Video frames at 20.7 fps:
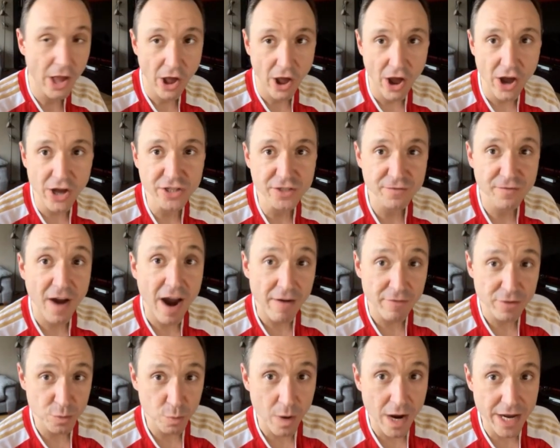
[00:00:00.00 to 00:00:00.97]
As far
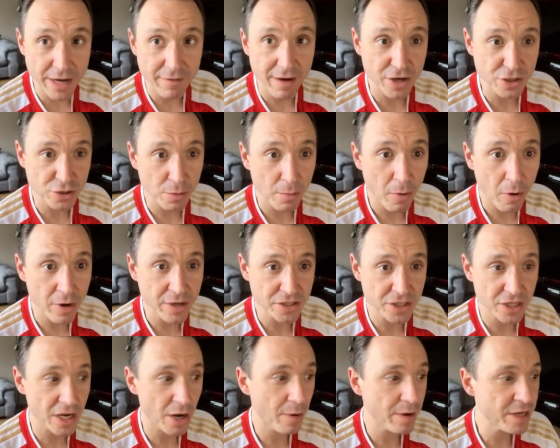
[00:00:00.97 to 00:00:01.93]
as where your actual points are
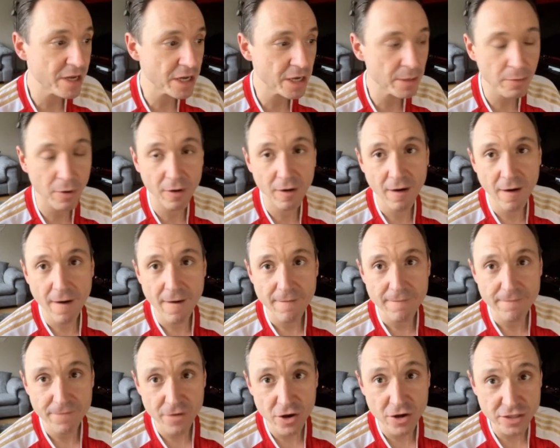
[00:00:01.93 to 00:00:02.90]
going, you're going to put
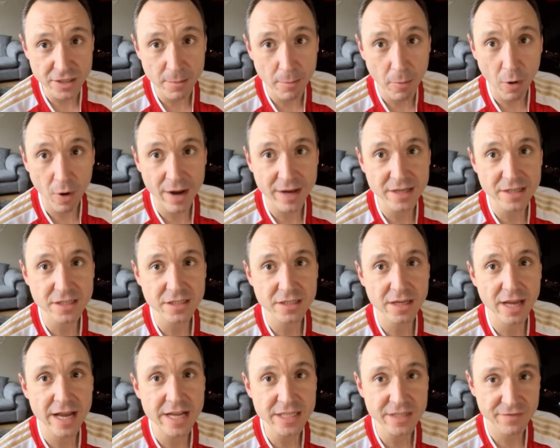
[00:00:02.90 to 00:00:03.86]
30 points
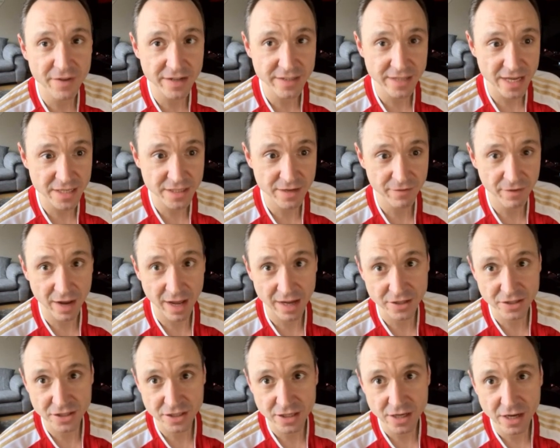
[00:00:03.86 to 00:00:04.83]
into Fantastic
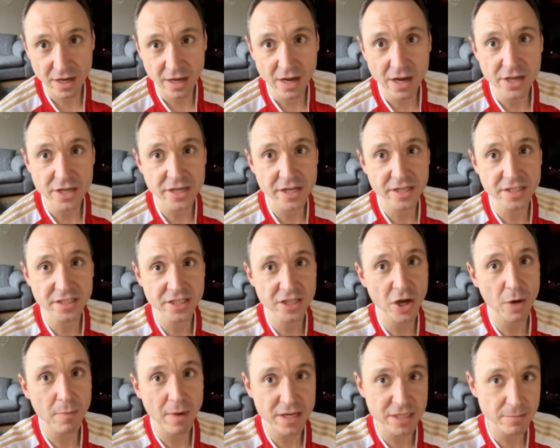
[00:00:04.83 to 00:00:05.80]
Flasks. You can see on
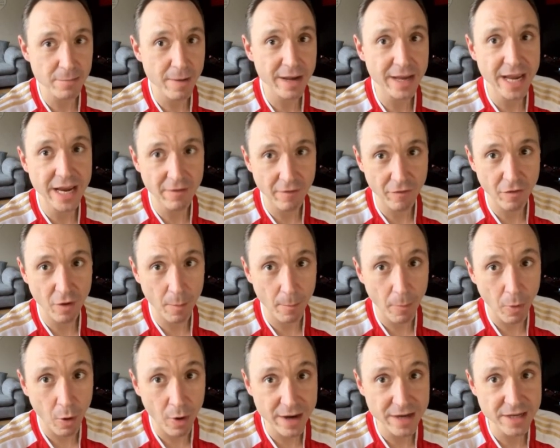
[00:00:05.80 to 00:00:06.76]
my spec here, I've got
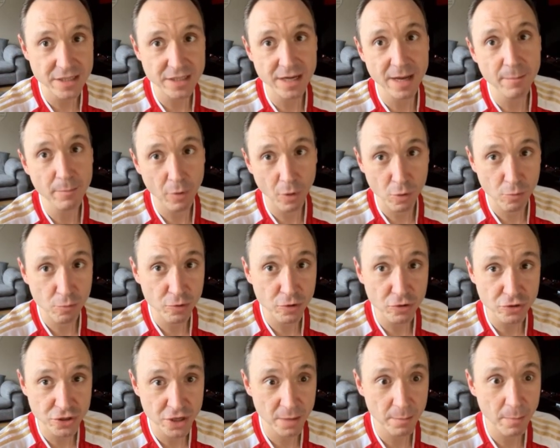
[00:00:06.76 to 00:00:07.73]
points in bulk production at the